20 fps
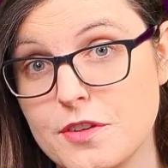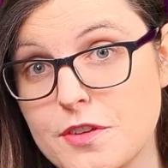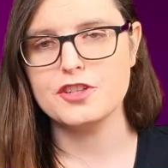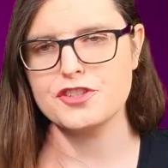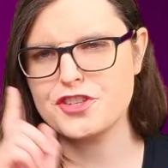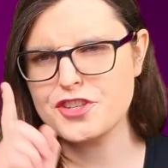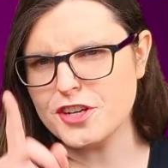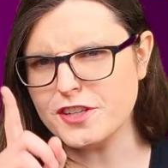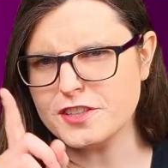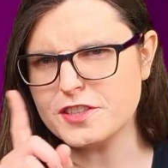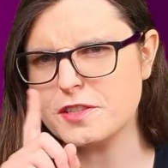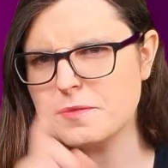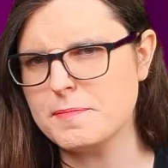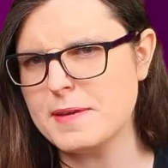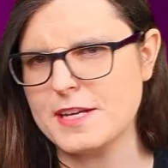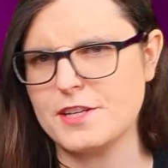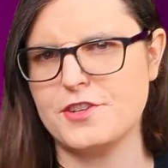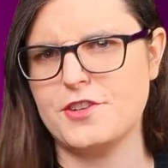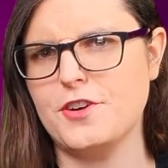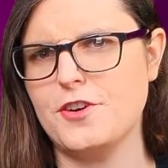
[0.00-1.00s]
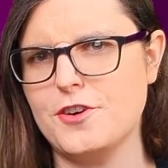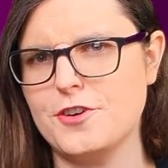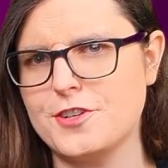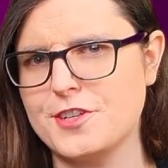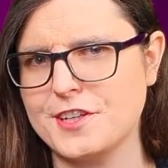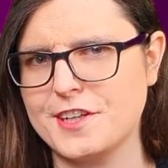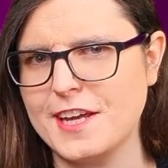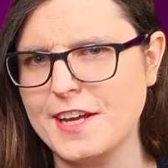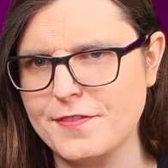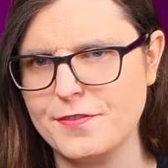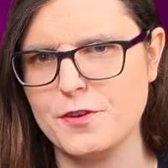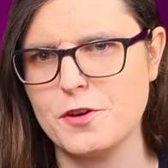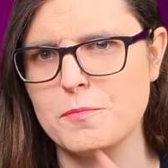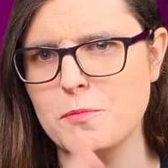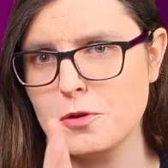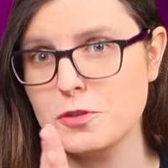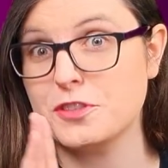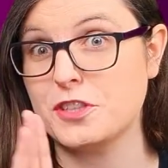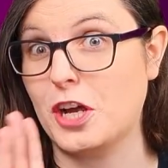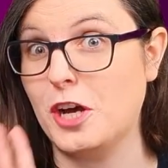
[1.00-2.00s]
Just make sure to get their
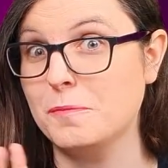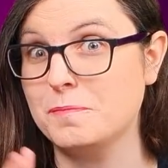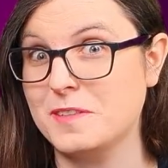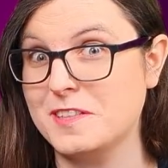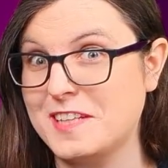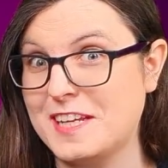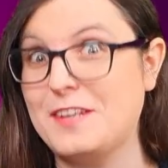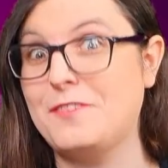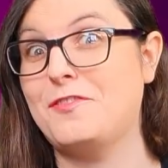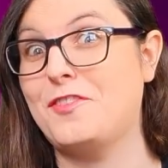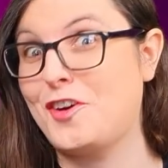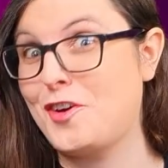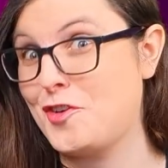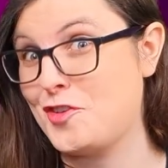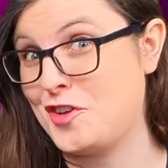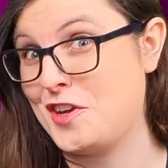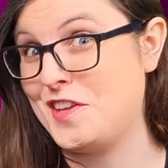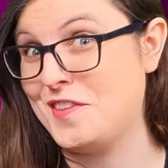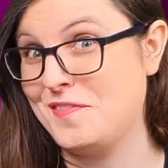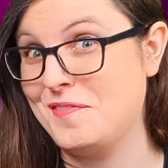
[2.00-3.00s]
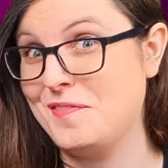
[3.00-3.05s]
most up-to-date version.